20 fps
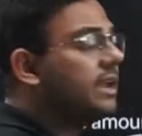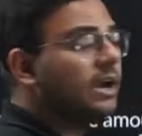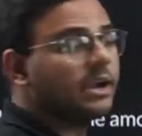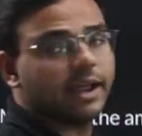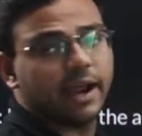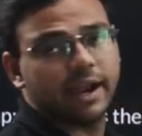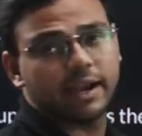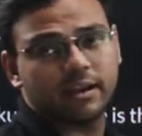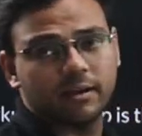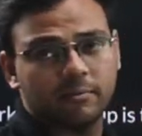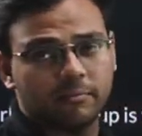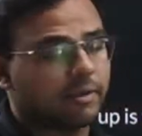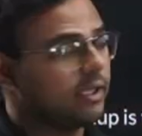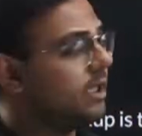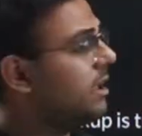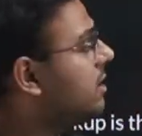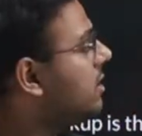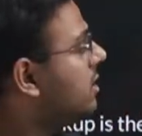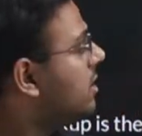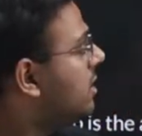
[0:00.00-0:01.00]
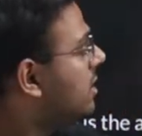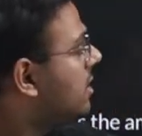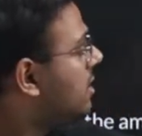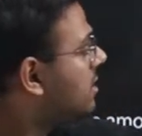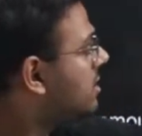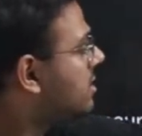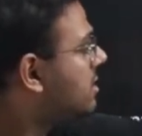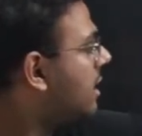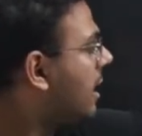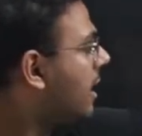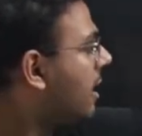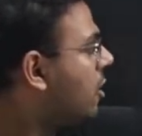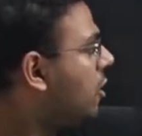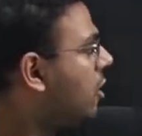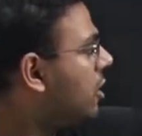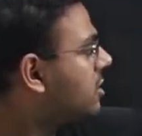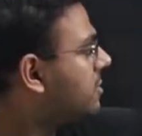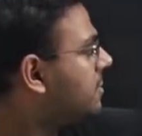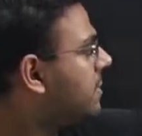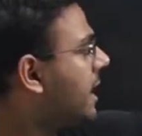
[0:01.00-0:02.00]
that item A, the
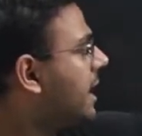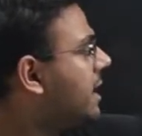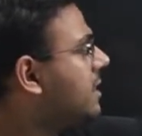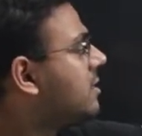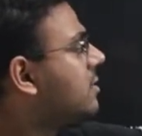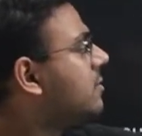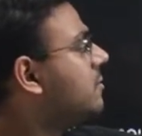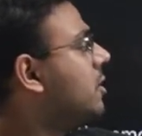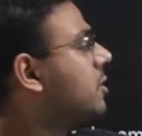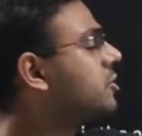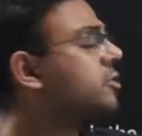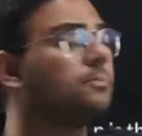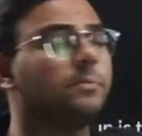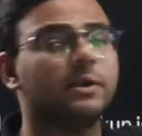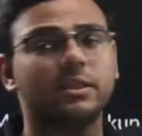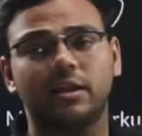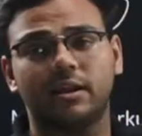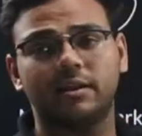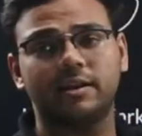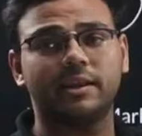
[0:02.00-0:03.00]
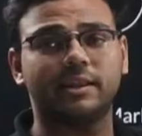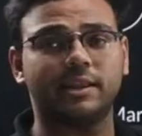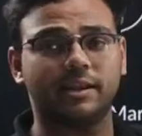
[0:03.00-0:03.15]
cost price was rupees 100.